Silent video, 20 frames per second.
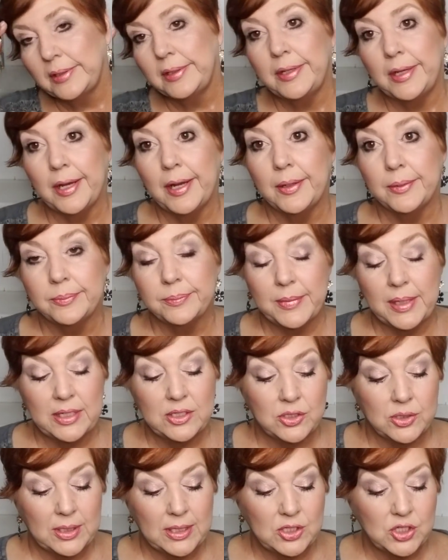You know,
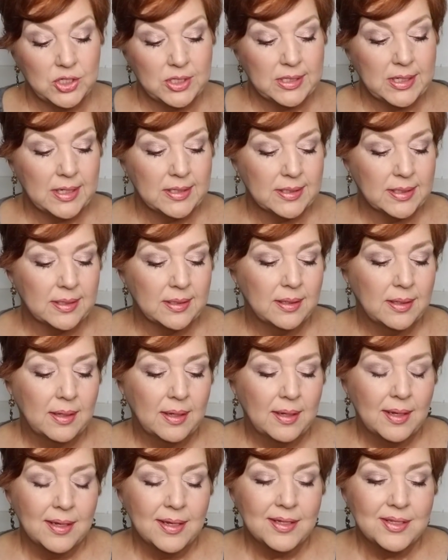it just doesn't.
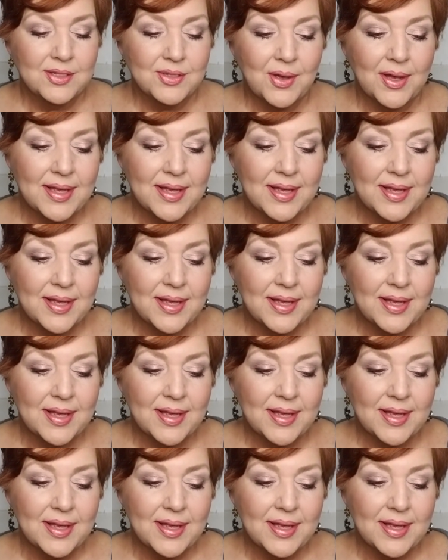So